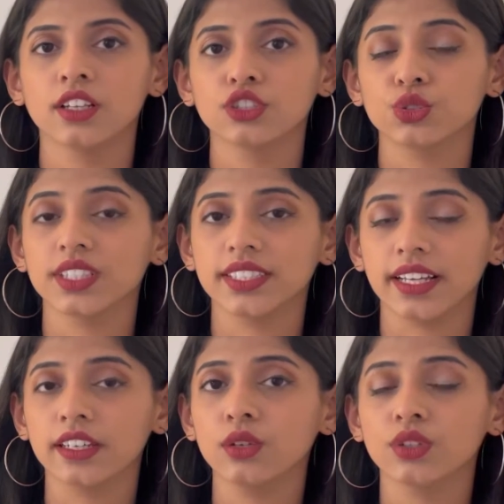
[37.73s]
So I
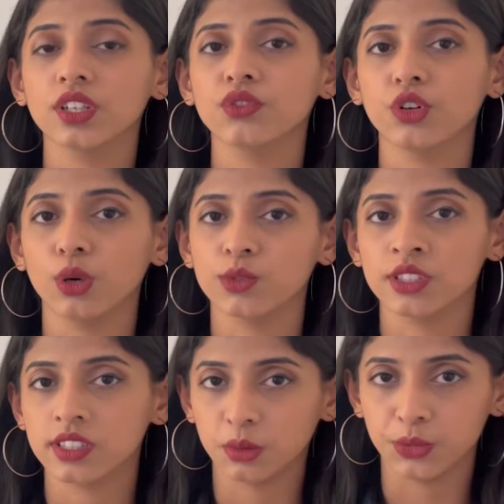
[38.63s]
started looking for
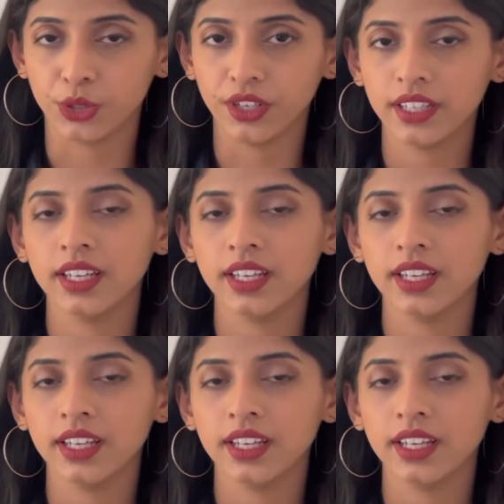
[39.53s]
options abroad